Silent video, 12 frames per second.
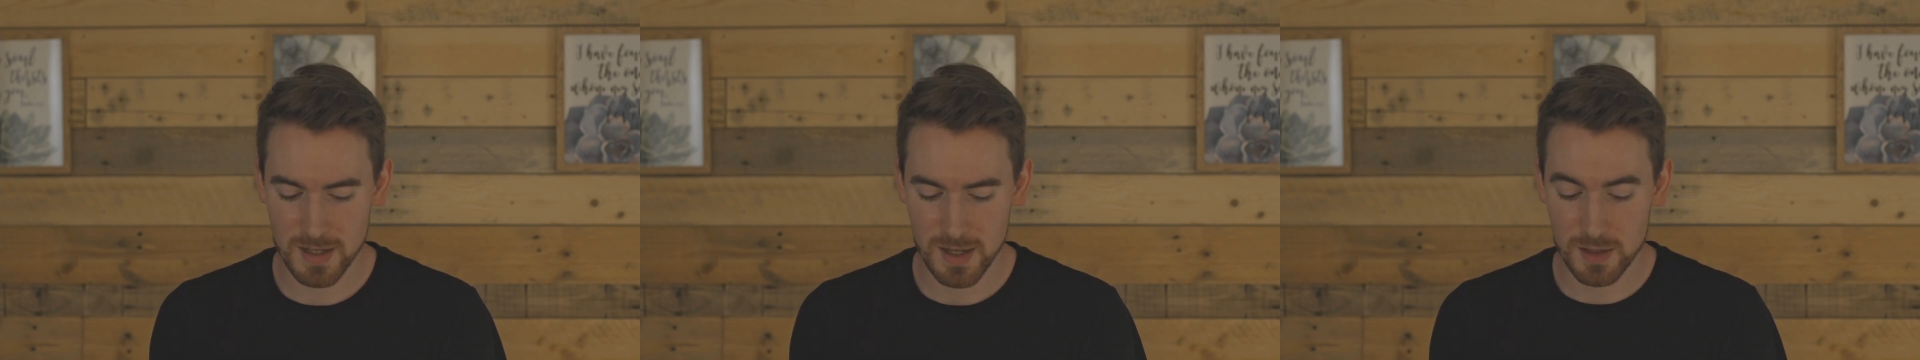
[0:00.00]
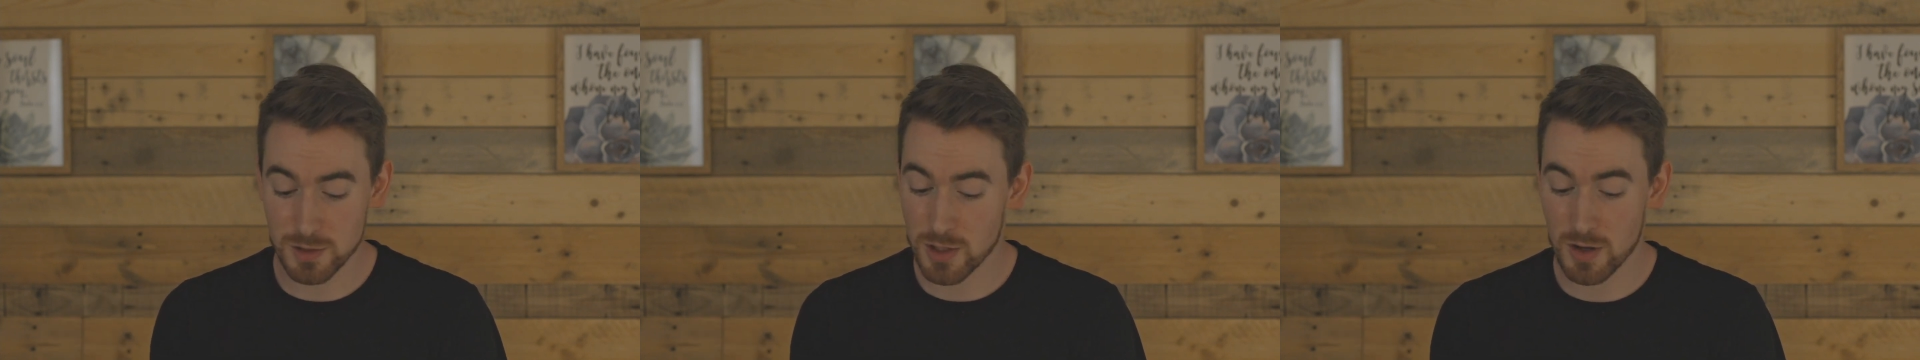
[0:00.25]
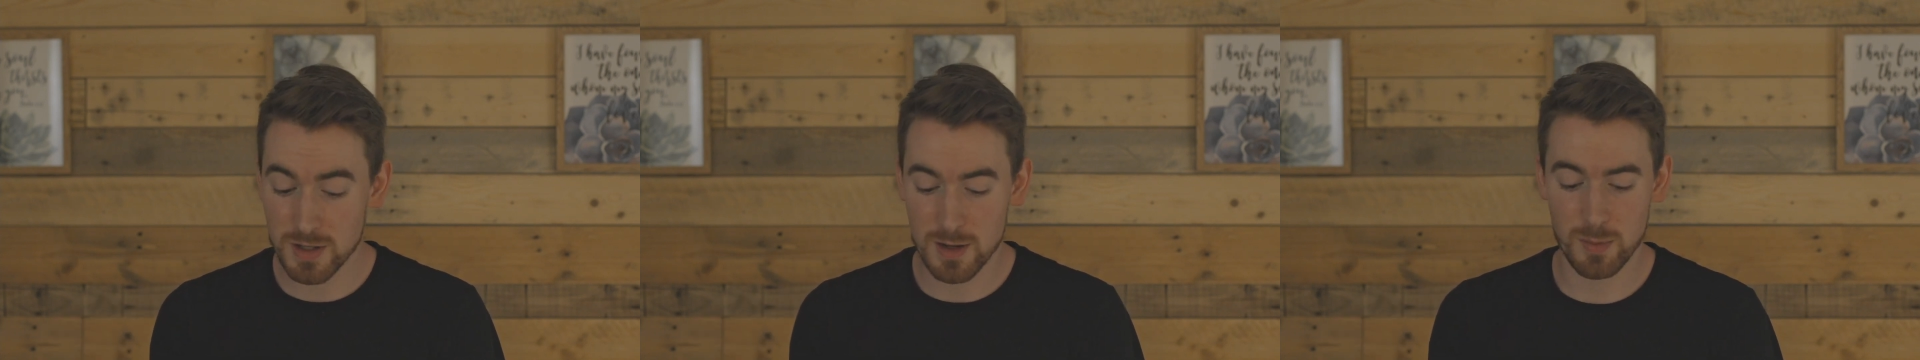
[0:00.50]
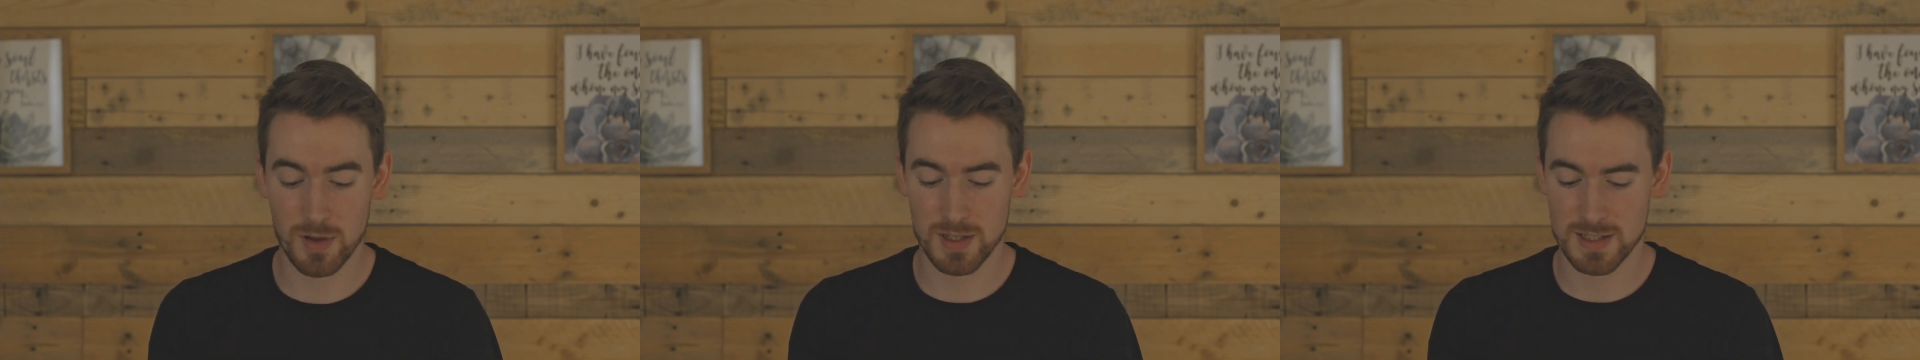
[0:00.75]
and so,
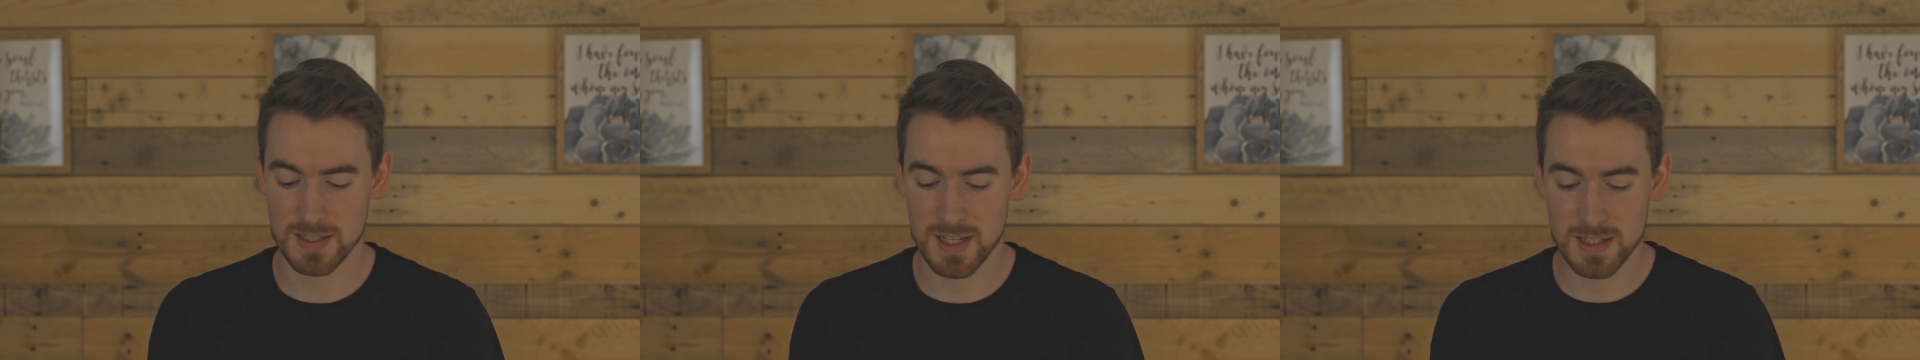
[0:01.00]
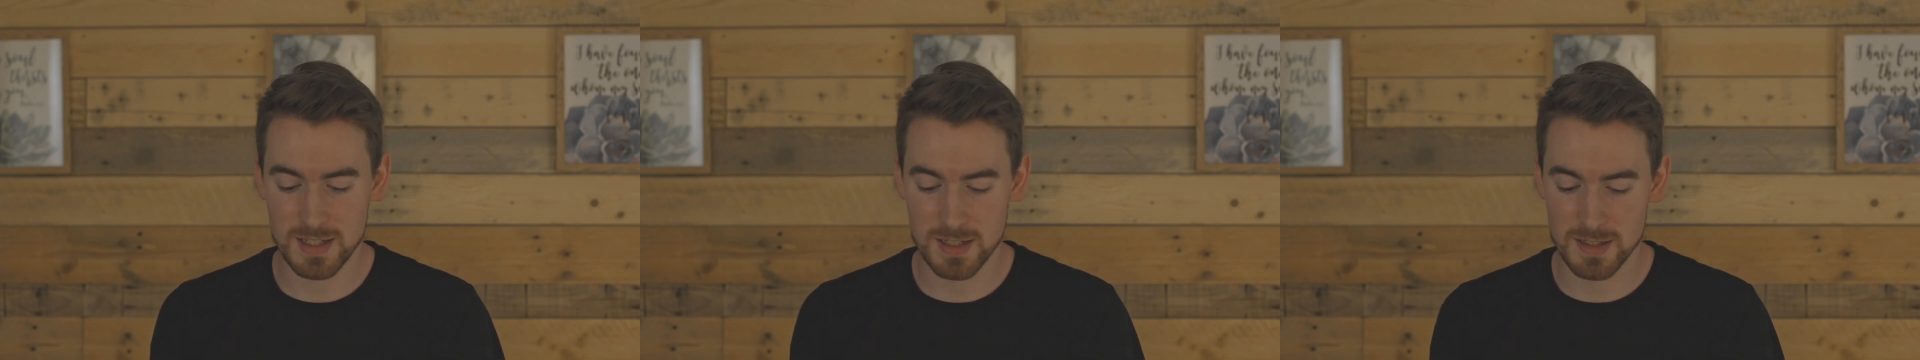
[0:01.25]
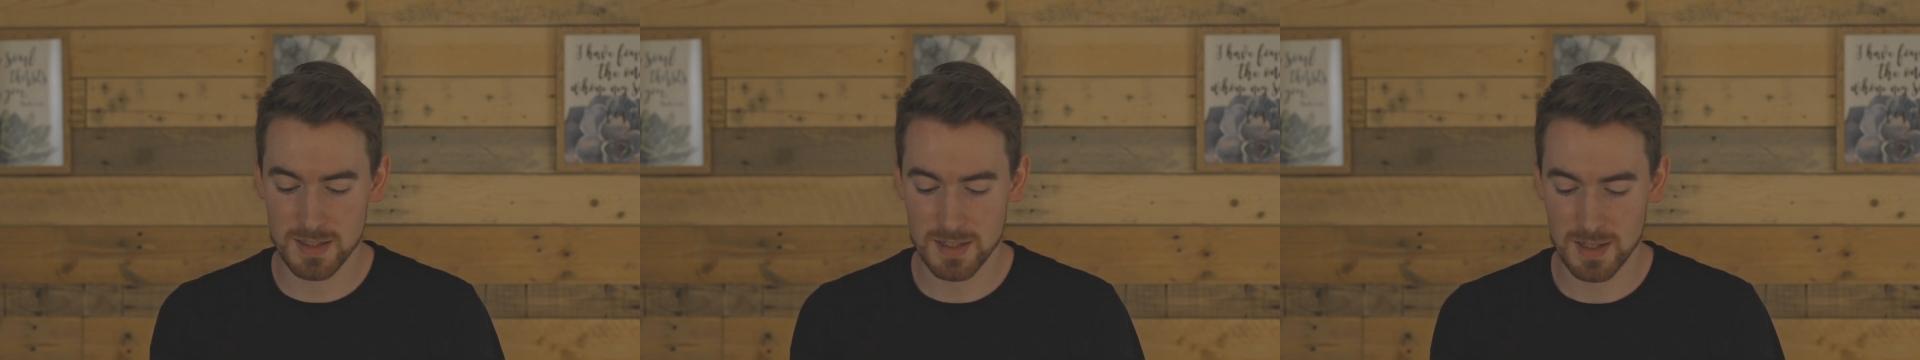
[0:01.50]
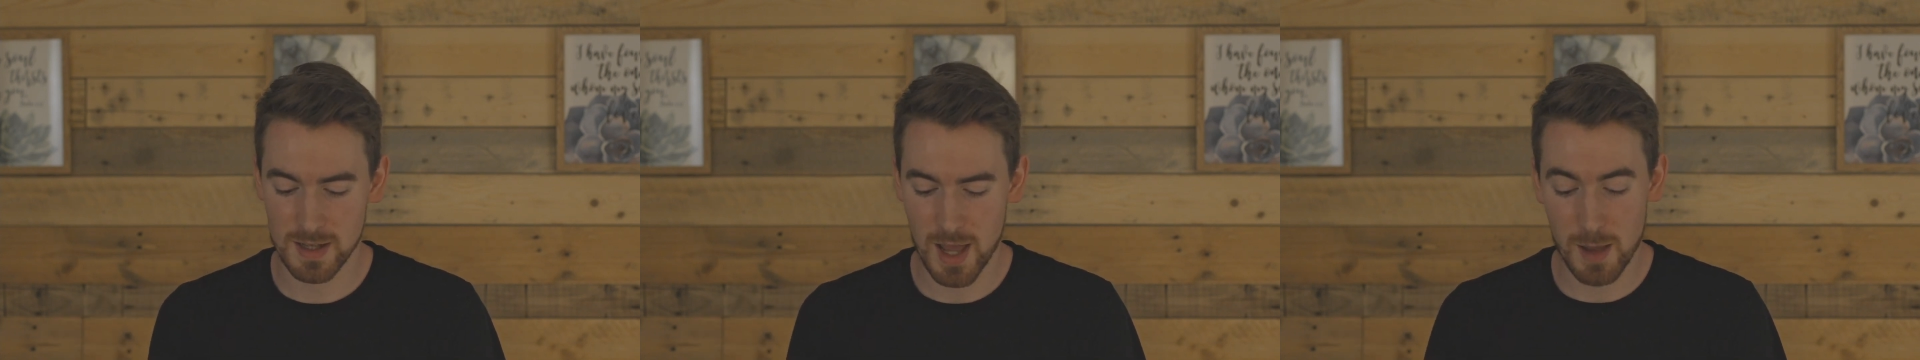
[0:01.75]
dear brothers and sisters,
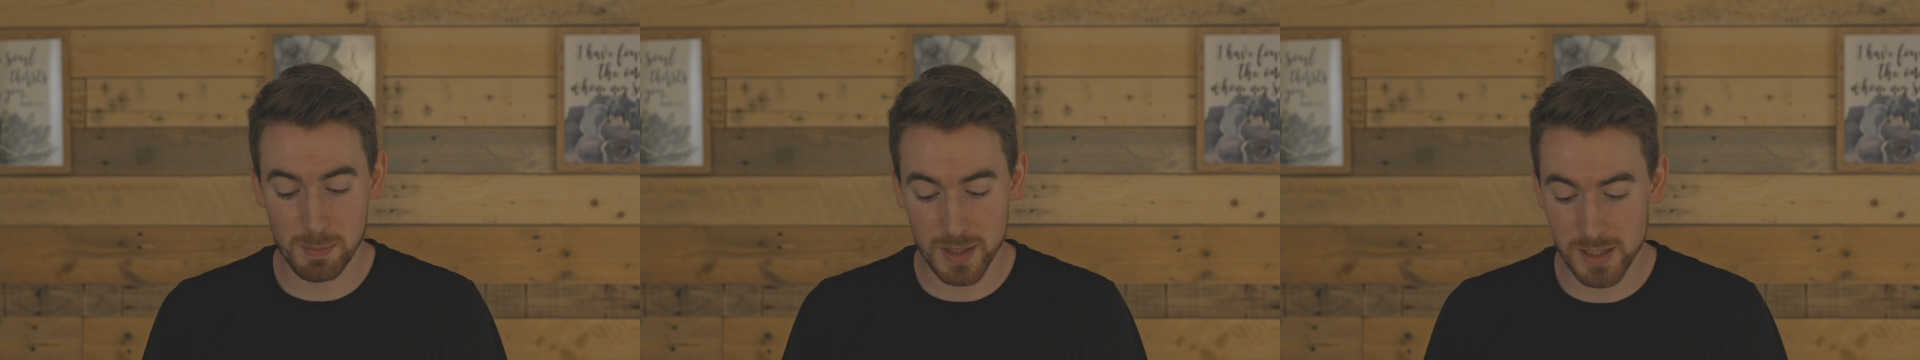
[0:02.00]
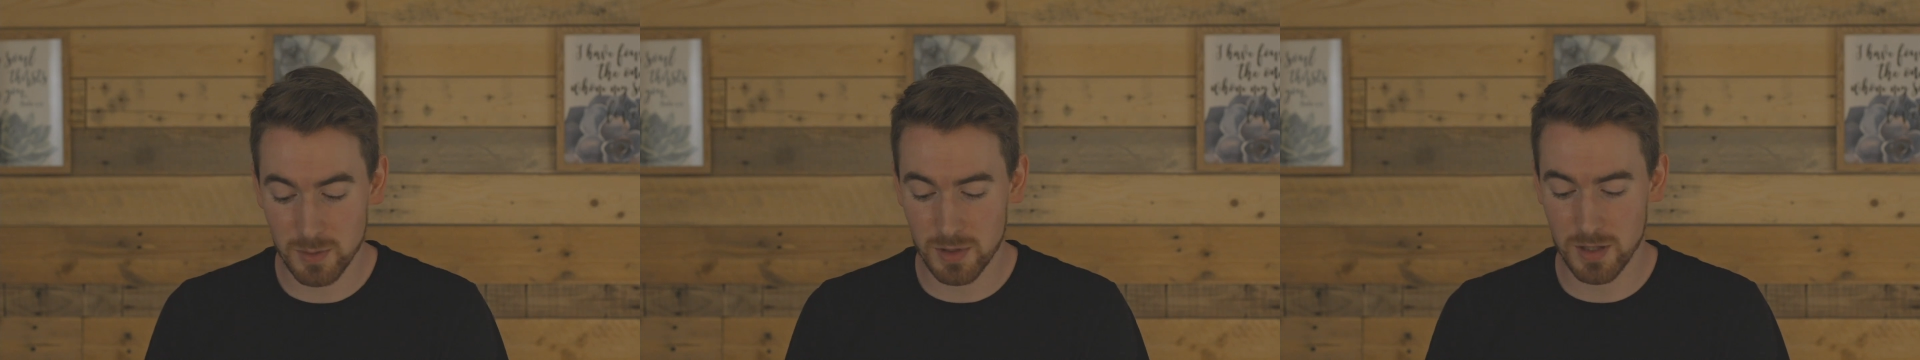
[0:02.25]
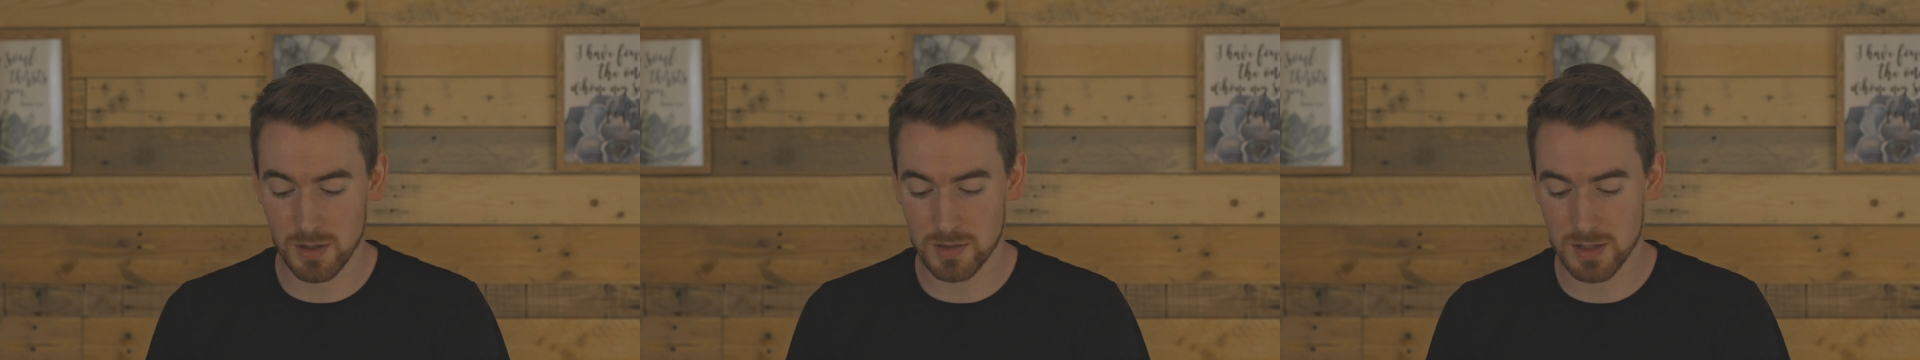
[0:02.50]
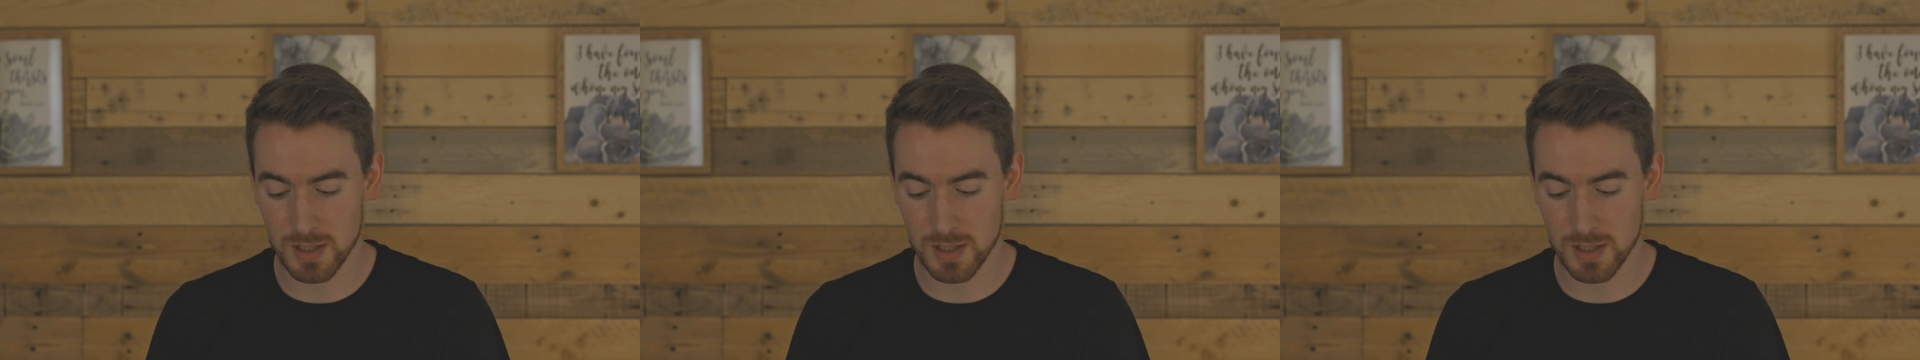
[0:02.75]
I plead with you